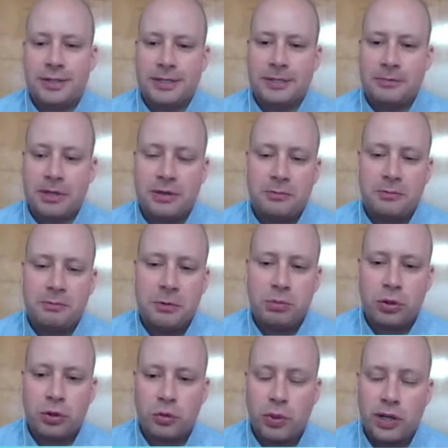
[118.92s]
Um, I think
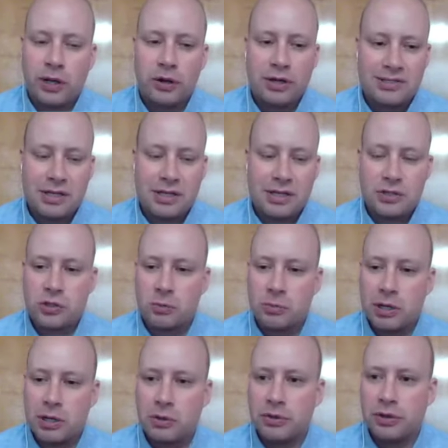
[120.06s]
people are aware and intentional
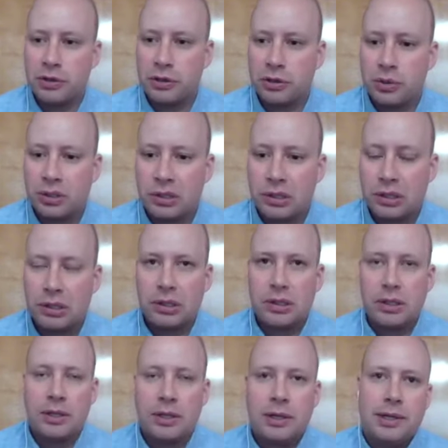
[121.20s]
about what they're doing.
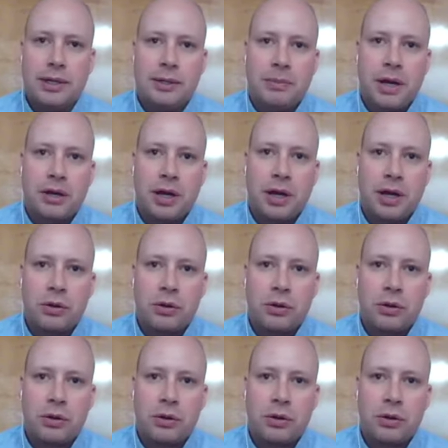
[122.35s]
Um, I,